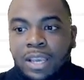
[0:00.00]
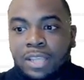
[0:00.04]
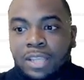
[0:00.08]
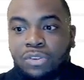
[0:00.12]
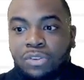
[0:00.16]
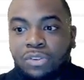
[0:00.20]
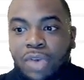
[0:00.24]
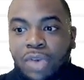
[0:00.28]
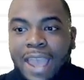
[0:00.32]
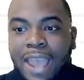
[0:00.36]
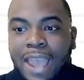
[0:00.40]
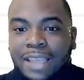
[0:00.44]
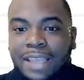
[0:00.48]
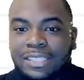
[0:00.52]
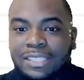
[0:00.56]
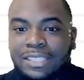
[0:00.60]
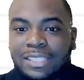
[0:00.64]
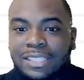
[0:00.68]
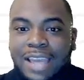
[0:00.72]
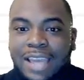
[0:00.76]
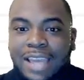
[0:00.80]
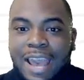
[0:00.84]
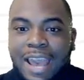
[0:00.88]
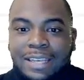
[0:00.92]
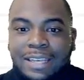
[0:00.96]
So
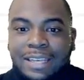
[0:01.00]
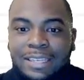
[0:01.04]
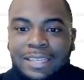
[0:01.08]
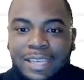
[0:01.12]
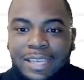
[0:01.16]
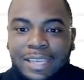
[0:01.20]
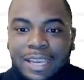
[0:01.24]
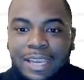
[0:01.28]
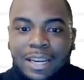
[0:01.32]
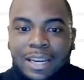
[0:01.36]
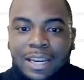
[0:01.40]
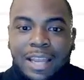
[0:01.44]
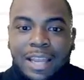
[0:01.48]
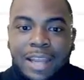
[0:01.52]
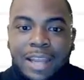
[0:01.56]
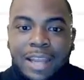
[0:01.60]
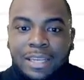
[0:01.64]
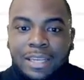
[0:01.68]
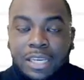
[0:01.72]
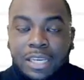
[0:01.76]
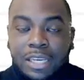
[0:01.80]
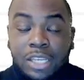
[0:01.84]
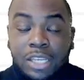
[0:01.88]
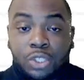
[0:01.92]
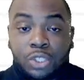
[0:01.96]
actually I did a lot
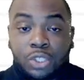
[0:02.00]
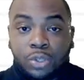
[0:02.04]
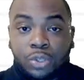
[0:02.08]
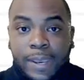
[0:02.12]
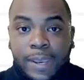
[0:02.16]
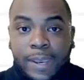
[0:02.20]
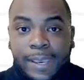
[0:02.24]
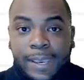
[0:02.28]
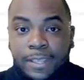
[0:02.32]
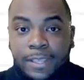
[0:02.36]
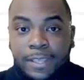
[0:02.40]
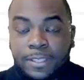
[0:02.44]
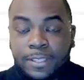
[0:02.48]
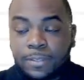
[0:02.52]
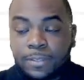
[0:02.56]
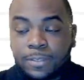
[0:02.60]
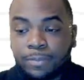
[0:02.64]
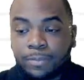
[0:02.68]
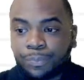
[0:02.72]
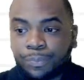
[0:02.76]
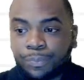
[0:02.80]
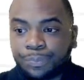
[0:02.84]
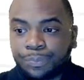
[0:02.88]
of good trades